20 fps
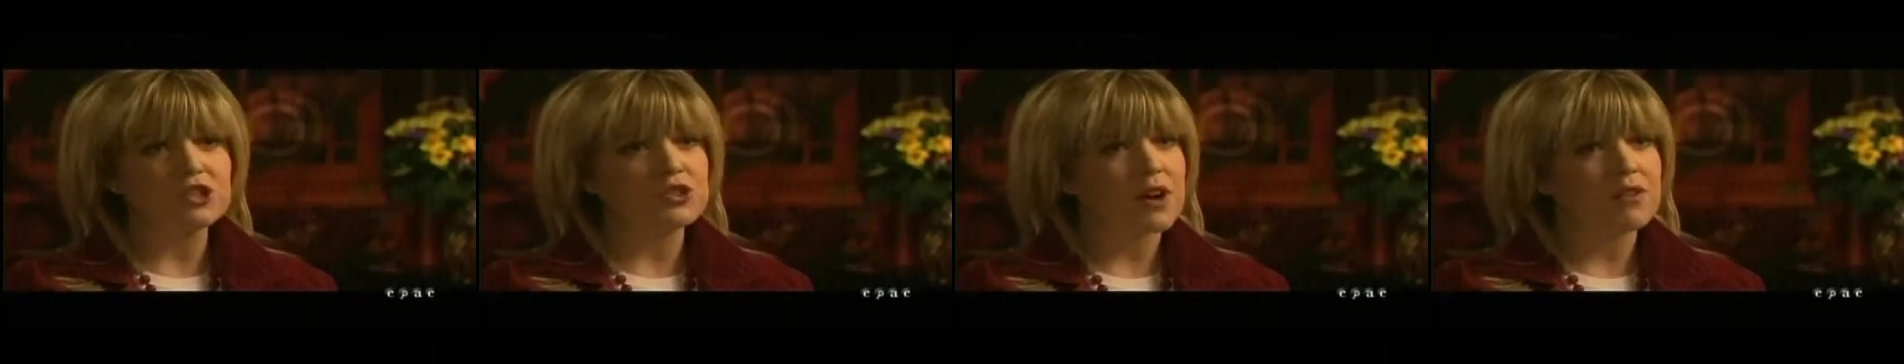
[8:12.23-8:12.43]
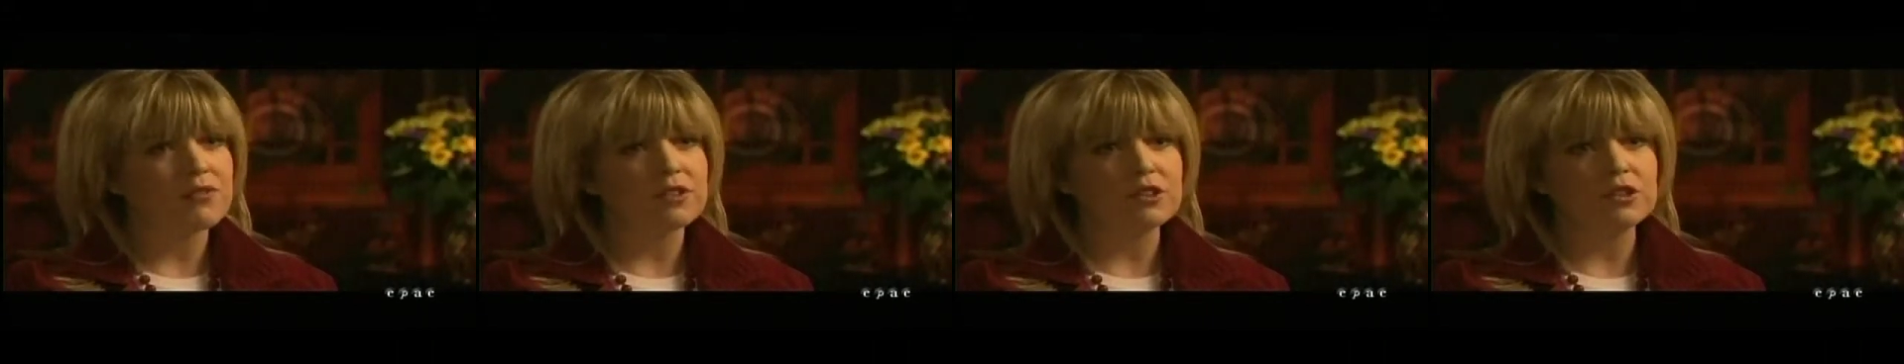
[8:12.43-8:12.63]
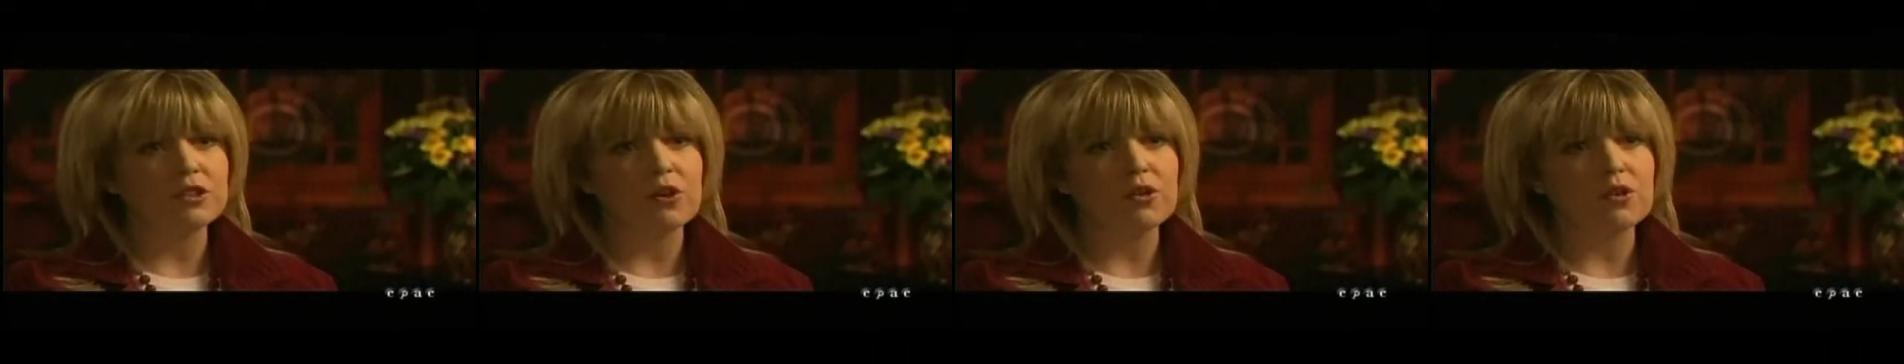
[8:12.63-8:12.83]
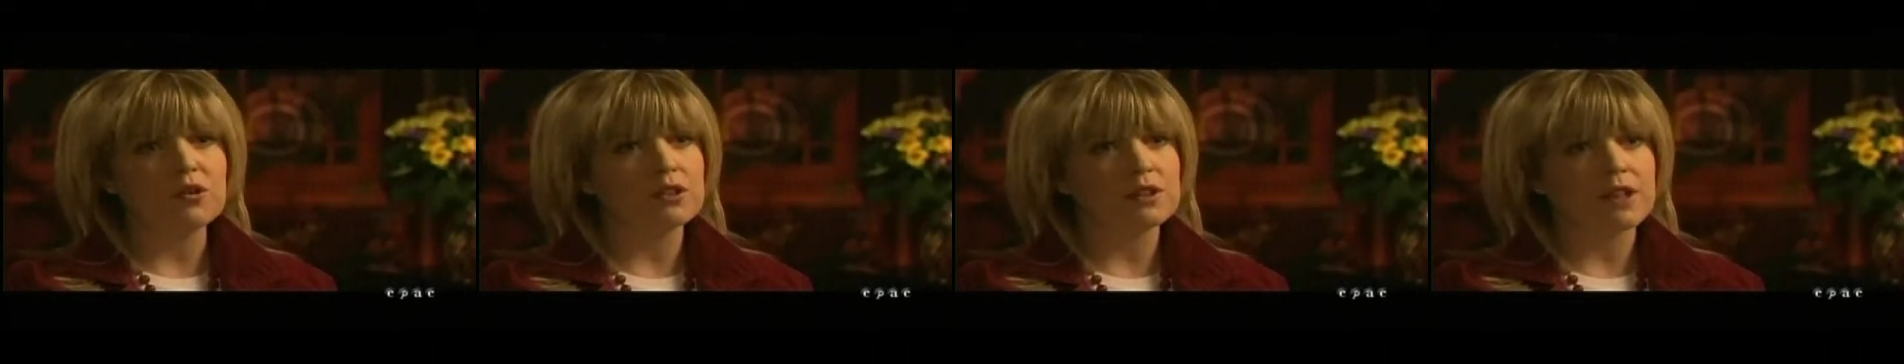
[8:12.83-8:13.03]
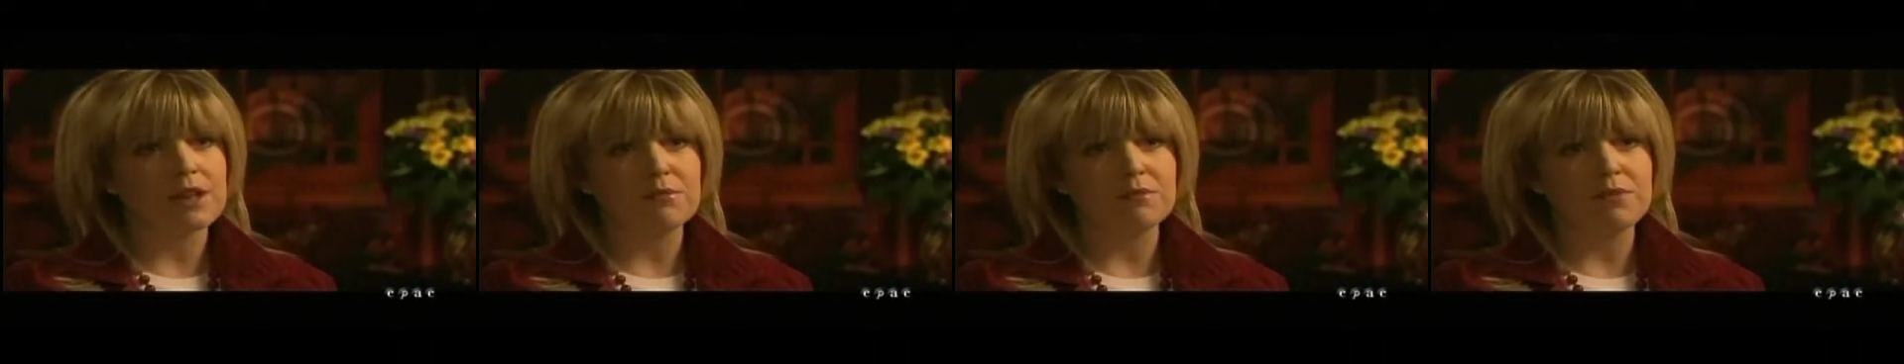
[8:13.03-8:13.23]
you have a
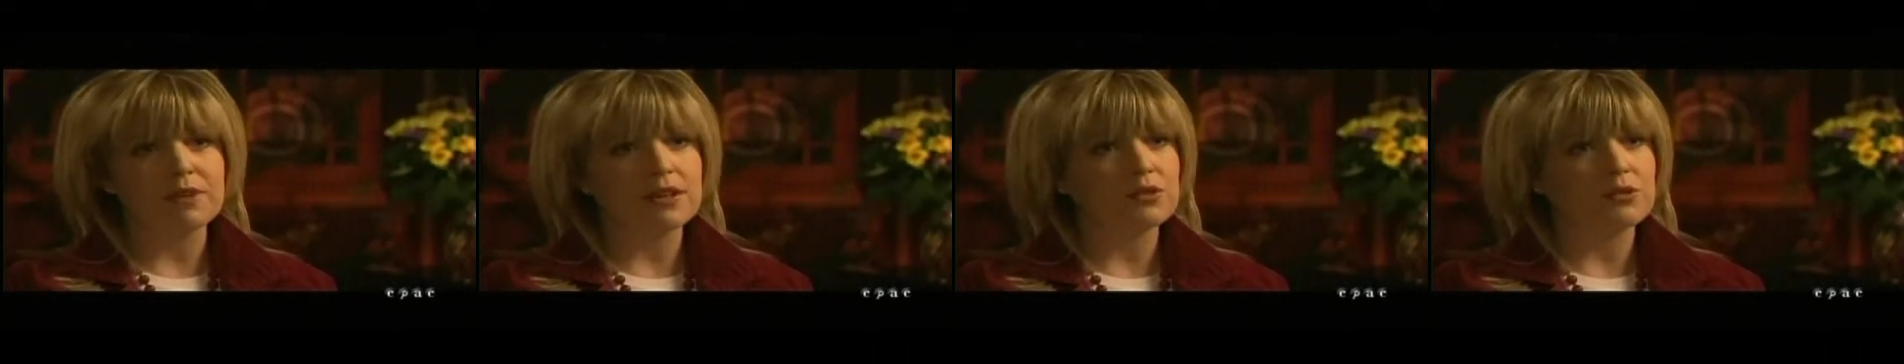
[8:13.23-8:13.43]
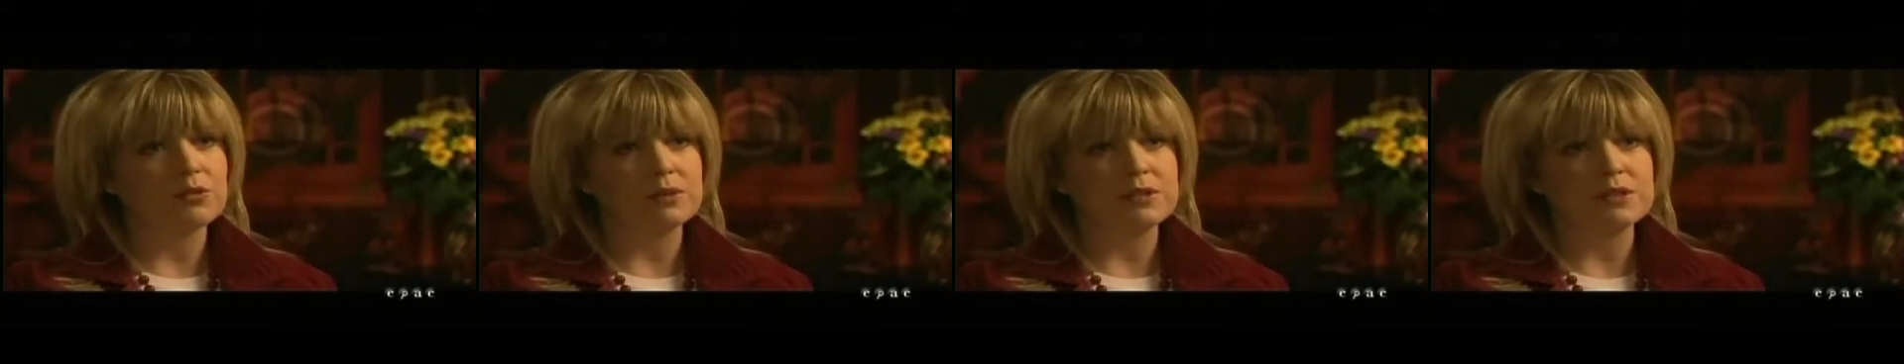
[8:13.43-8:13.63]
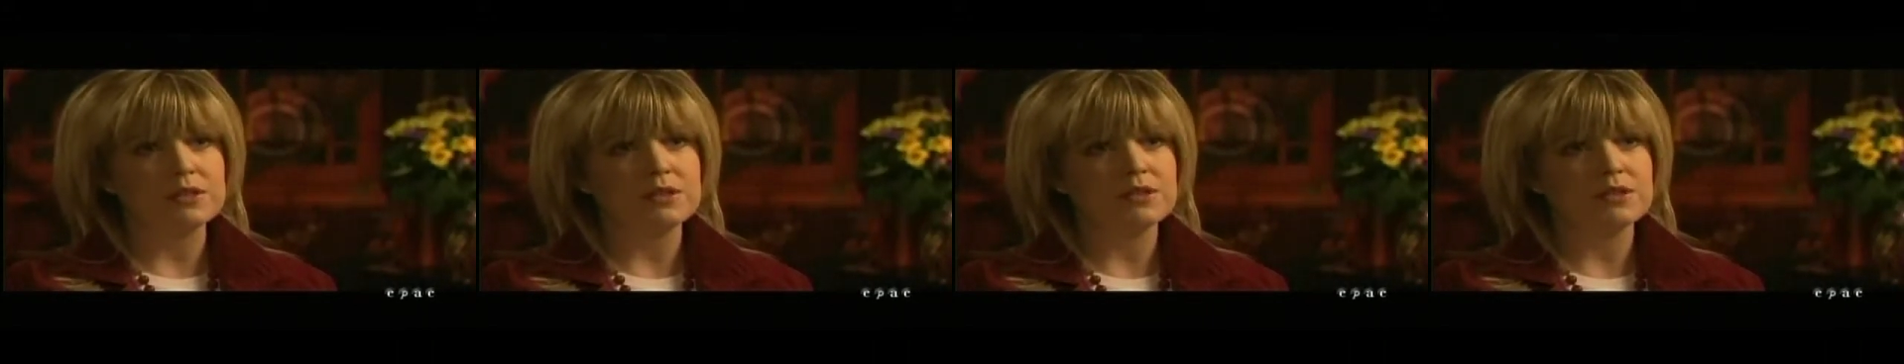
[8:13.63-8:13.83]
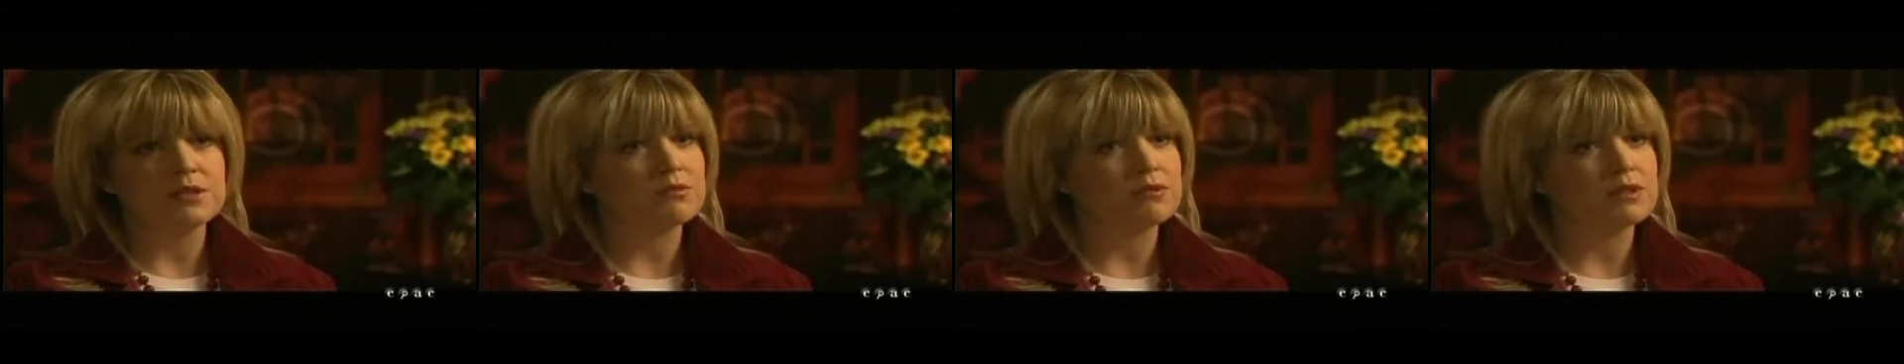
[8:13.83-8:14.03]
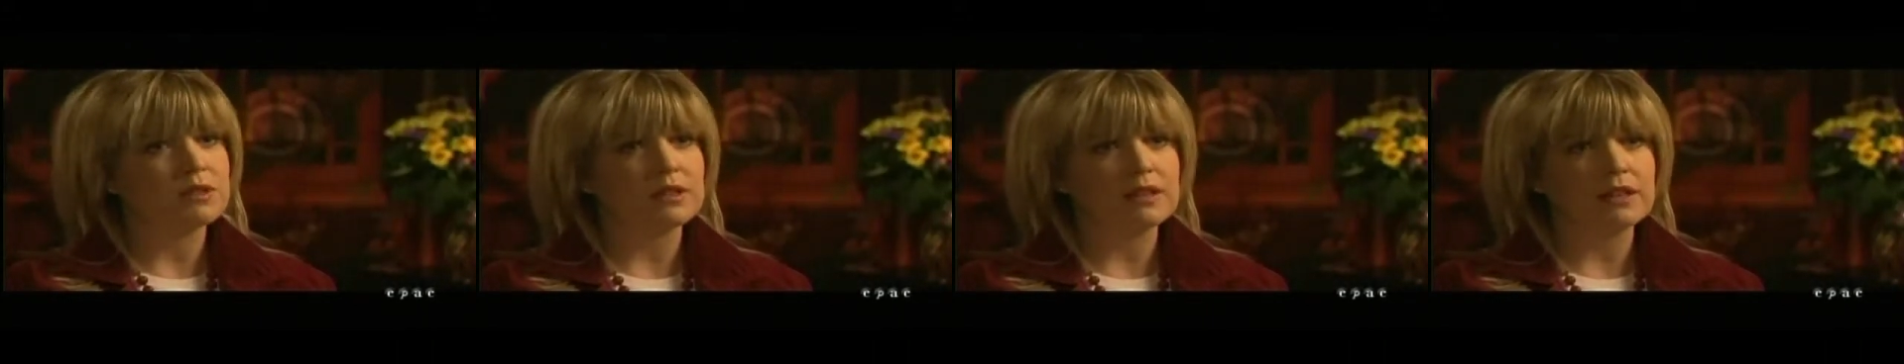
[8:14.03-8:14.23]
local MP who was
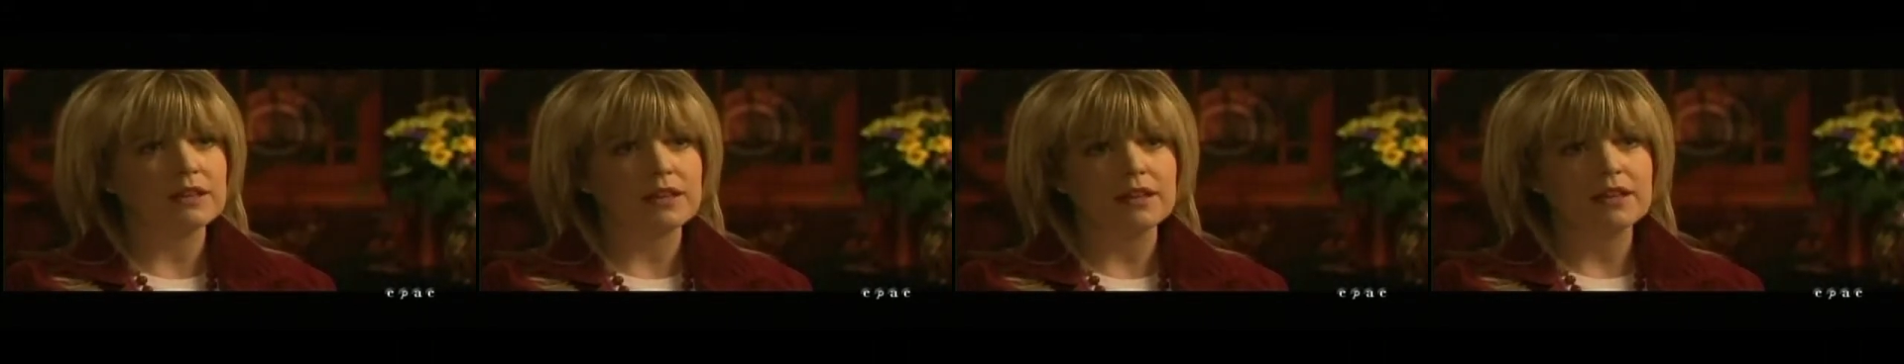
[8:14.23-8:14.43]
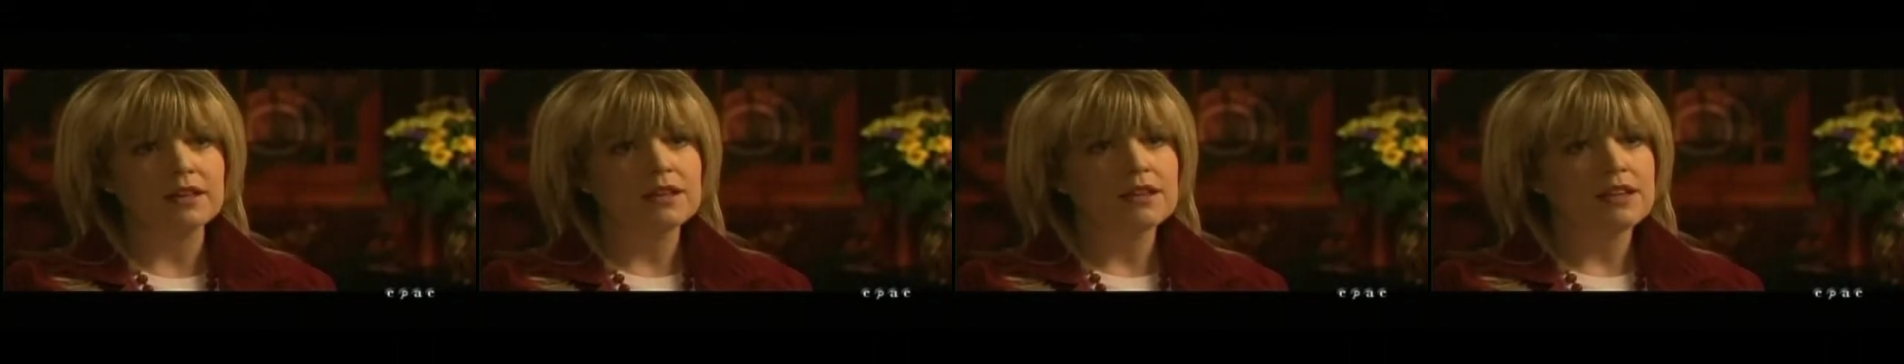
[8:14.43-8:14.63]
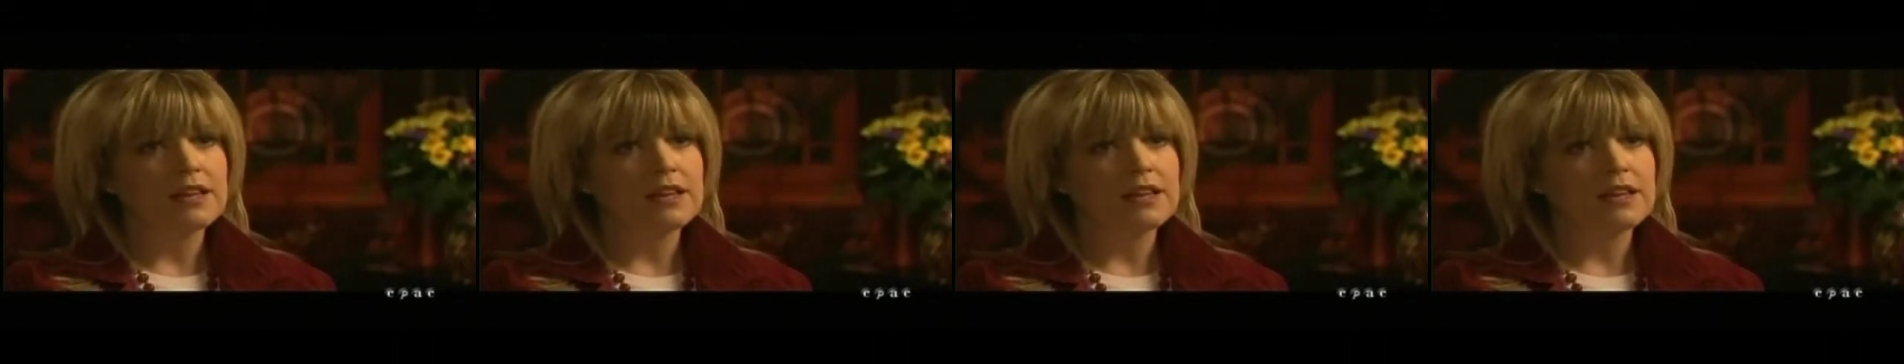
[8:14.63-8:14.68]
really